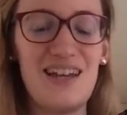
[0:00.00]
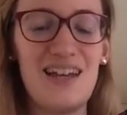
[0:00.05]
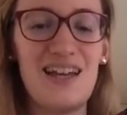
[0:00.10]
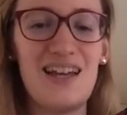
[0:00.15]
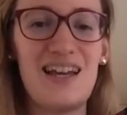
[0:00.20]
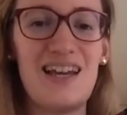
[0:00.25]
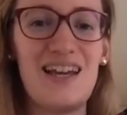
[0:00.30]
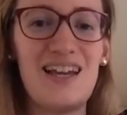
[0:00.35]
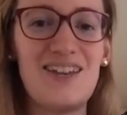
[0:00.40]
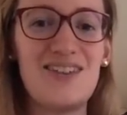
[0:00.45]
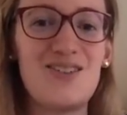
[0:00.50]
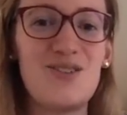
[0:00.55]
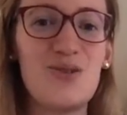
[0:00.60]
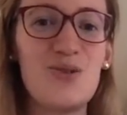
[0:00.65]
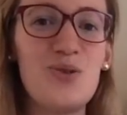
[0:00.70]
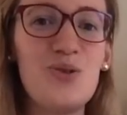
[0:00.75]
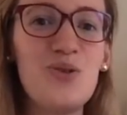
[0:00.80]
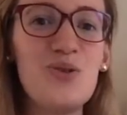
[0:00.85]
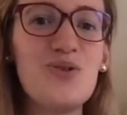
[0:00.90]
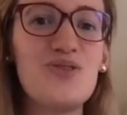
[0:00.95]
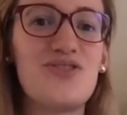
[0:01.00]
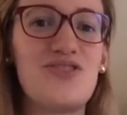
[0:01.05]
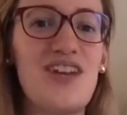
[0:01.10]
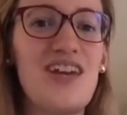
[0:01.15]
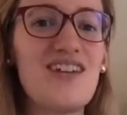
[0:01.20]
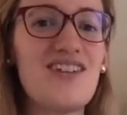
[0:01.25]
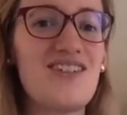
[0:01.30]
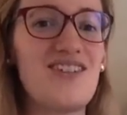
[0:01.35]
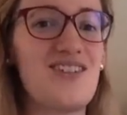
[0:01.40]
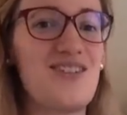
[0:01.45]
And who
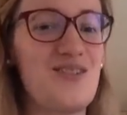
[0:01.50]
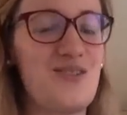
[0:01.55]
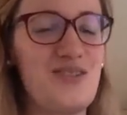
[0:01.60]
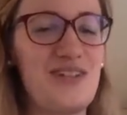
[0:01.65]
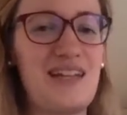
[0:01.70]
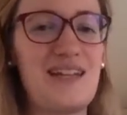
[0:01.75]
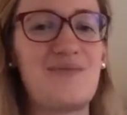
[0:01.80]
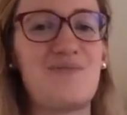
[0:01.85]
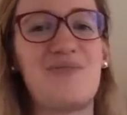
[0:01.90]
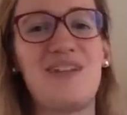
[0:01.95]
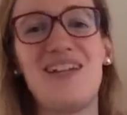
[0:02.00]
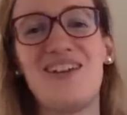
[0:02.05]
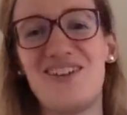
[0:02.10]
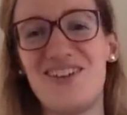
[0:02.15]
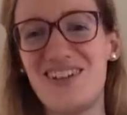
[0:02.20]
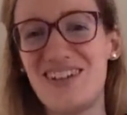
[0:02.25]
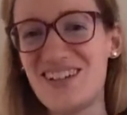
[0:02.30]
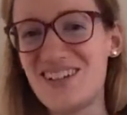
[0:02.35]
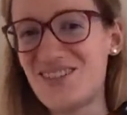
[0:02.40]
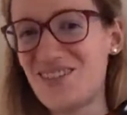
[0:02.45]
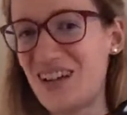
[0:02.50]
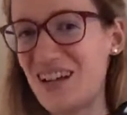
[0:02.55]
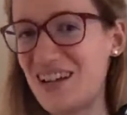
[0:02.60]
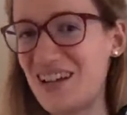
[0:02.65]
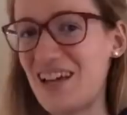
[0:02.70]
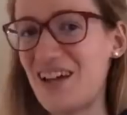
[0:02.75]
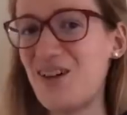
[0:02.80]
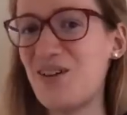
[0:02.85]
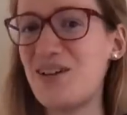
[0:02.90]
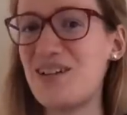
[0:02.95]
doesn't do that? Be honest right
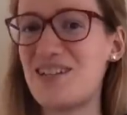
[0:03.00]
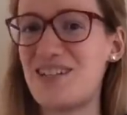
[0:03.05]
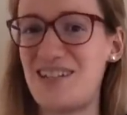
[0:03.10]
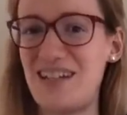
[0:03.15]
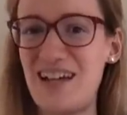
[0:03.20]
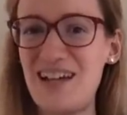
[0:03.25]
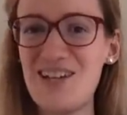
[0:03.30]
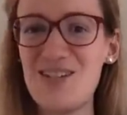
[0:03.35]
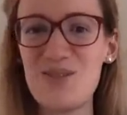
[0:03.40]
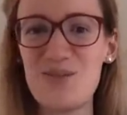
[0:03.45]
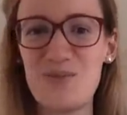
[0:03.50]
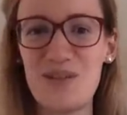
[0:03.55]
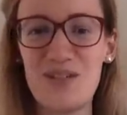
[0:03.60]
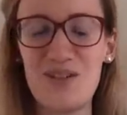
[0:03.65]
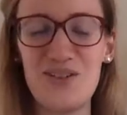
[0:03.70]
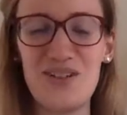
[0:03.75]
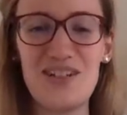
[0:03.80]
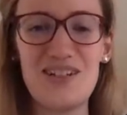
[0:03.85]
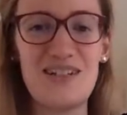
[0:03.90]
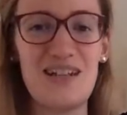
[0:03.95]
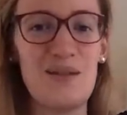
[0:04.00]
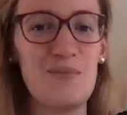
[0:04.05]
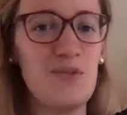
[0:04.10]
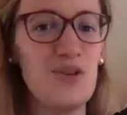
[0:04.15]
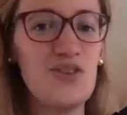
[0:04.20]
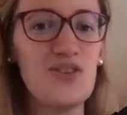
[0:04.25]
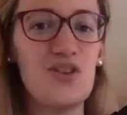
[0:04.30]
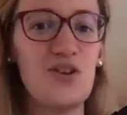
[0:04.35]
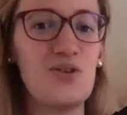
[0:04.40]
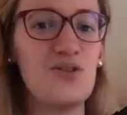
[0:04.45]
now. It's nice to be honest. I'm
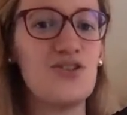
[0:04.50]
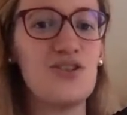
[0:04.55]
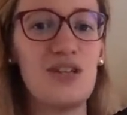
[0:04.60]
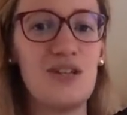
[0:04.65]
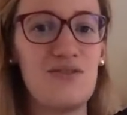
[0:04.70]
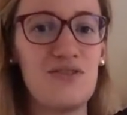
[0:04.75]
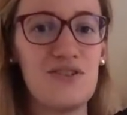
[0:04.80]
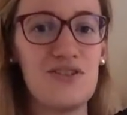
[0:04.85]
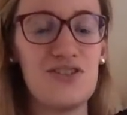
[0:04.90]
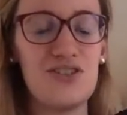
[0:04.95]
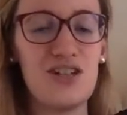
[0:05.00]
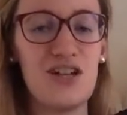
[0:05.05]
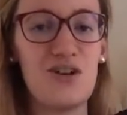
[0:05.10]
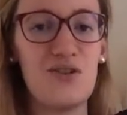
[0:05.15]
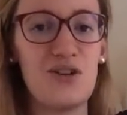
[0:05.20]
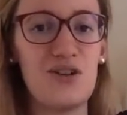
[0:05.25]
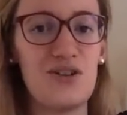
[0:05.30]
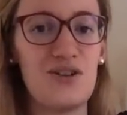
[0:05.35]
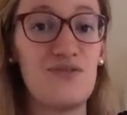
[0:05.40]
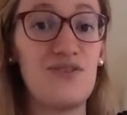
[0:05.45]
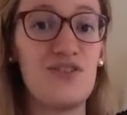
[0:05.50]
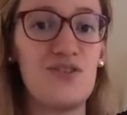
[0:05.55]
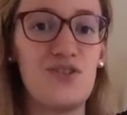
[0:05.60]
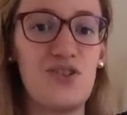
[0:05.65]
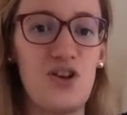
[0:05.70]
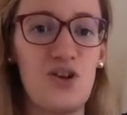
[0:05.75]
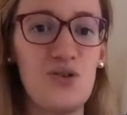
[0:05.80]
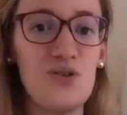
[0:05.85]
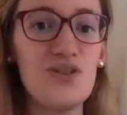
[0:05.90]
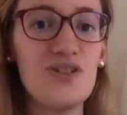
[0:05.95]
not going to give you shout out if you
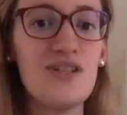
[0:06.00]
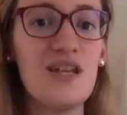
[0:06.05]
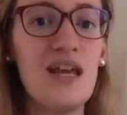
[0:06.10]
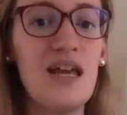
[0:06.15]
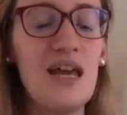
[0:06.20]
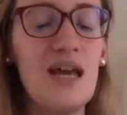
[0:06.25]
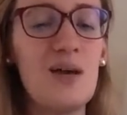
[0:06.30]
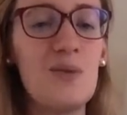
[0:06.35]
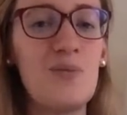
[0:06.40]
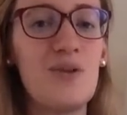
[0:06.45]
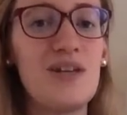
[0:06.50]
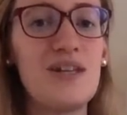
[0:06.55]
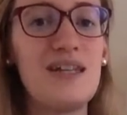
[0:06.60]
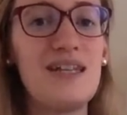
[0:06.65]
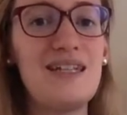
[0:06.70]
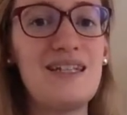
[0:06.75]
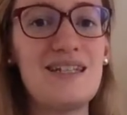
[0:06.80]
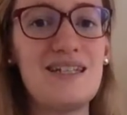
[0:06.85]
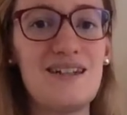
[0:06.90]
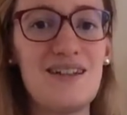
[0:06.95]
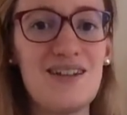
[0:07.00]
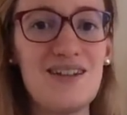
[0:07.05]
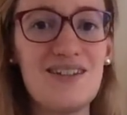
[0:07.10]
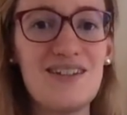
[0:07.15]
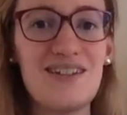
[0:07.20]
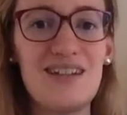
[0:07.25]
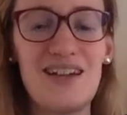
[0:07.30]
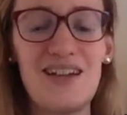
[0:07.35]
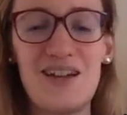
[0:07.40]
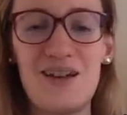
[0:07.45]
don't, but it's just
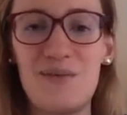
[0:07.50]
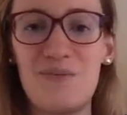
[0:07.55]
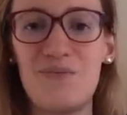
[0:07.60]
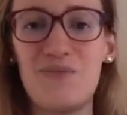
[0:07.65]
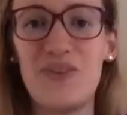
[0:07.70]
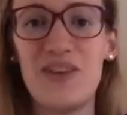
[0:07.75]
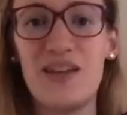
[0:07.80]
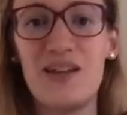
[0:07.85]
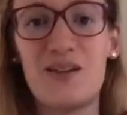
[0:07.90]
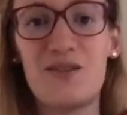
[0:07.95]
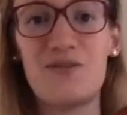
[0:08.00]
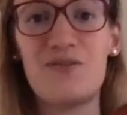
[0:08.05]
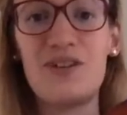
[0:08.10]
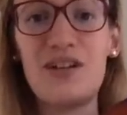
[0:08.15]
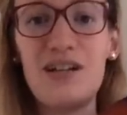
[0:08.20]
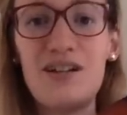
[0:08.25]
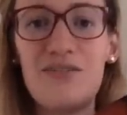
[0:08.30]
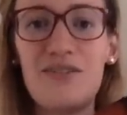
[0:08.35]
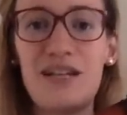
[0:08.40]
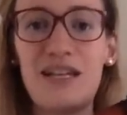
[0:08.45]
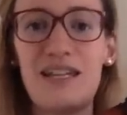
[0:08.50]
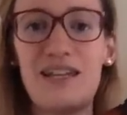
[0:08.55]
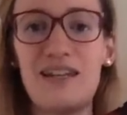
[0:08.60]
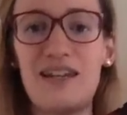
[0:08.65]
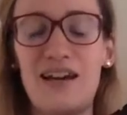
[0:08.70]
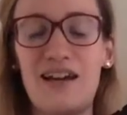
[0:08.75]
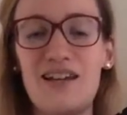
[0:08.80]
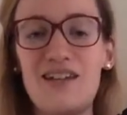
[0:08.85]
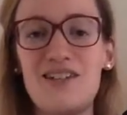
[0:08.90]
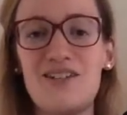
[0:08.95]
um, really, really
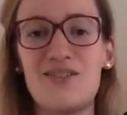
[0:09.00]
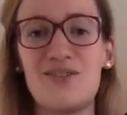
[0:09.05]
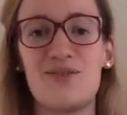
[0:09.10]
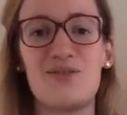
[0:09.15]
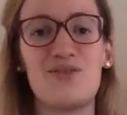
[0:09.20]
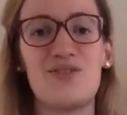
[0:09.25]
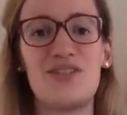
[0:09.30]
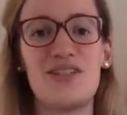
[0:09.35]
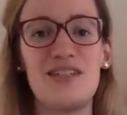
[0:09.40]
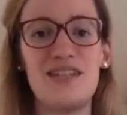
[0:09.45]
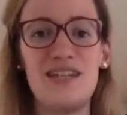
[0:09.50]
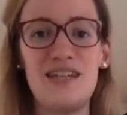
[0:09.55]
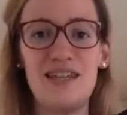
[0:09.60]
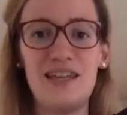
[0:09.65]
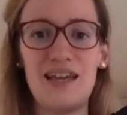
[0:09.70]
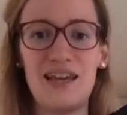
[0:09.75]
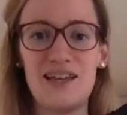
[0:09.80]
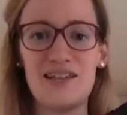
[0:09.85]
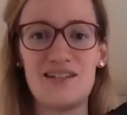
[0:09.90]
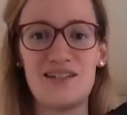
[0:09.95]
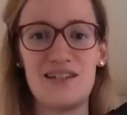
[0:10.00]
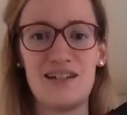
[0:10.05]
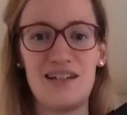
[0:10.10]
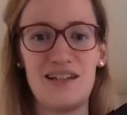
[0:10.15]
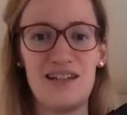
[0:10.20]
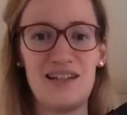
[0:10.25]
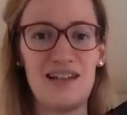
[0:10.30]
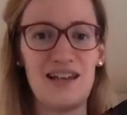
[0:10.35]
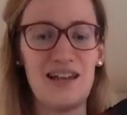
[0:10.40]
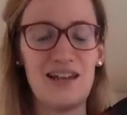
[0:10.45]
nice to see
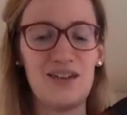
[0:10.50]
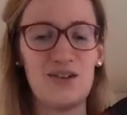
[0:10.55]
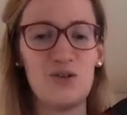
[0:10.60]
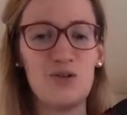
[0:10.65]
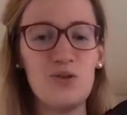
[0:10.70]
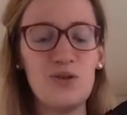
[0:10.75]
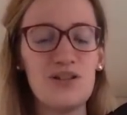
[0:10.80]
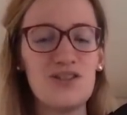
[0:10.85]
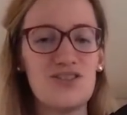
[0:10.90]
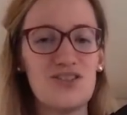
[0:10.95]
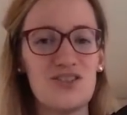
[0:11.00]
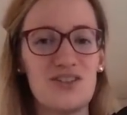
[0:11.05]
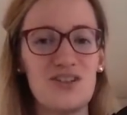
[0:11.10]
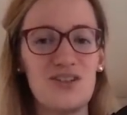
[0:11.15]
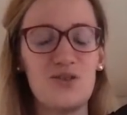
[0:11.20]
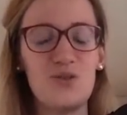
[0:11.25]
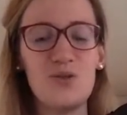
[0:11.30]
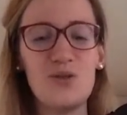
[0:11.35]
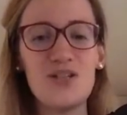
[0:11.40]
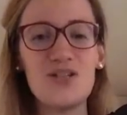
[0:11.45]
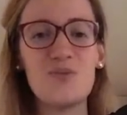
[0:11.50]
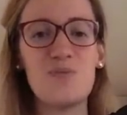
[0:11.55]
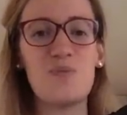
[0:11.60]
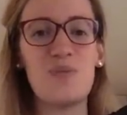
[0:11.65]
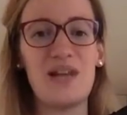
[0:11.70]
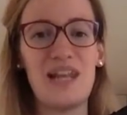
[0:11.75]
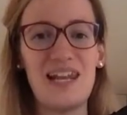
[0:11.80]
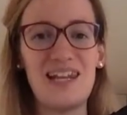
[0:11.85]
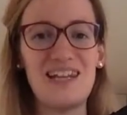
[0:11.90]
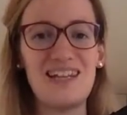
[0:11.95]
actually like who is who is
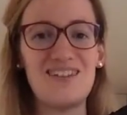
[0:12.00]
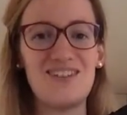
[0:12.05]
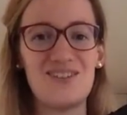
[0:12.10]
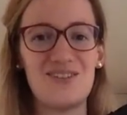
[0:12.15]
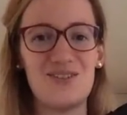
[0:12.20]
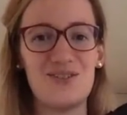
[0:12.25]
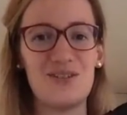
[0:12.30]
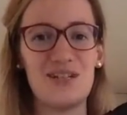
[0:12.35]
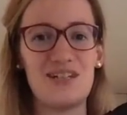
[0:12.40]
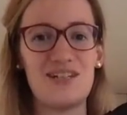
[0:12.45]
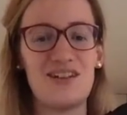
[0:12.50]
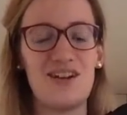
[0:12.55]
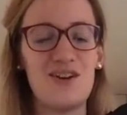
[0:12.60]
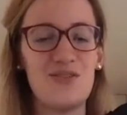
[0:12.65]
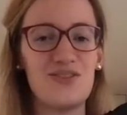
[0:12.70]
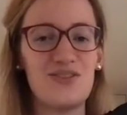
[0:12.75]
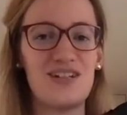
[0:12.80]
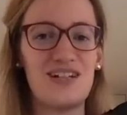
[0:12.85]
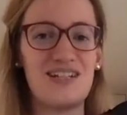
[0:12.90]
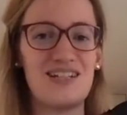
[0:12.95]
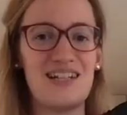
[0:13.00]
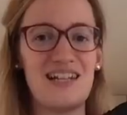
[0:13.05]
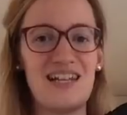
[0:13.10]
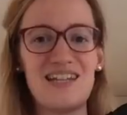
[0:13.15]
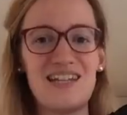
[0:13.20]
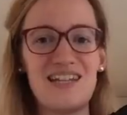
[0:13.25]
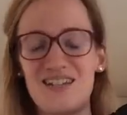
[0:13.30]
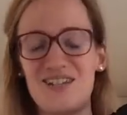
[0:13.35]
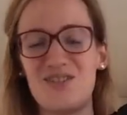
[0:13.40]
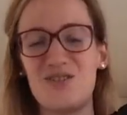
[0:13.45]
planning to do this after this
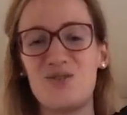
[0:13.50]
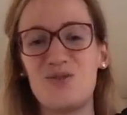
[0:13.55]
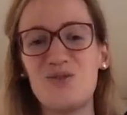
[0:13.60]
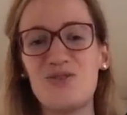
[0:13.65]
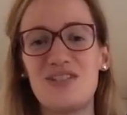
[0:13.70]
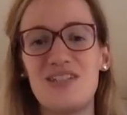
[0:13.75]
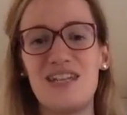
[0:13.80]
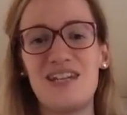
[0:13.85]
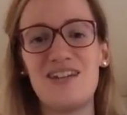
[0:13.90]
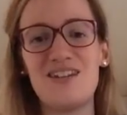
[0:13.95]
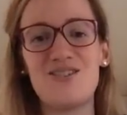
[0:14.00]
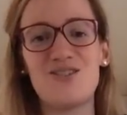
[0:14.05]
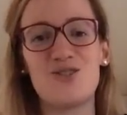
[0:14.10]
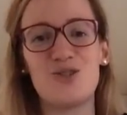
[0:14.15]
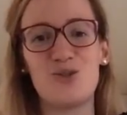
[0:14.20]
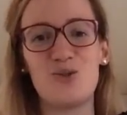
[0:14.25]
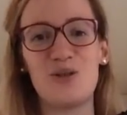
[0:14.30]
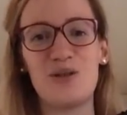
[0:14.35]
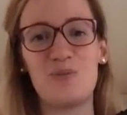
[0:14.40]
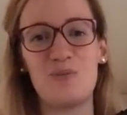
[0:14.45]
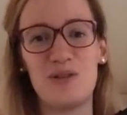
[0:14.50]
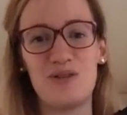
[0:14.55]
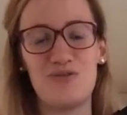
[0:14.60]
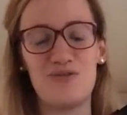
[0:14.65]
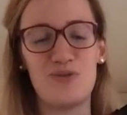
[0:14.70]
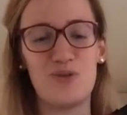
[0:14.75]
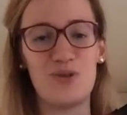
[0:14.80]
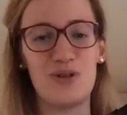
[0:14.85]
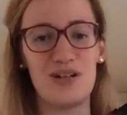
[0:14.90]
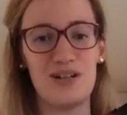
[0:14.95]
lesson, who didn't do it
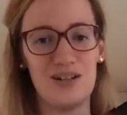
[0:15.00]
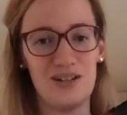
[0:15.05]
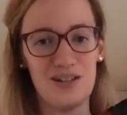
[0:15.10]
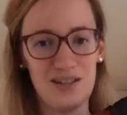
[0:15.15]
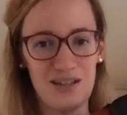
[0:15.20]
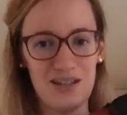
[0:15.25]
before.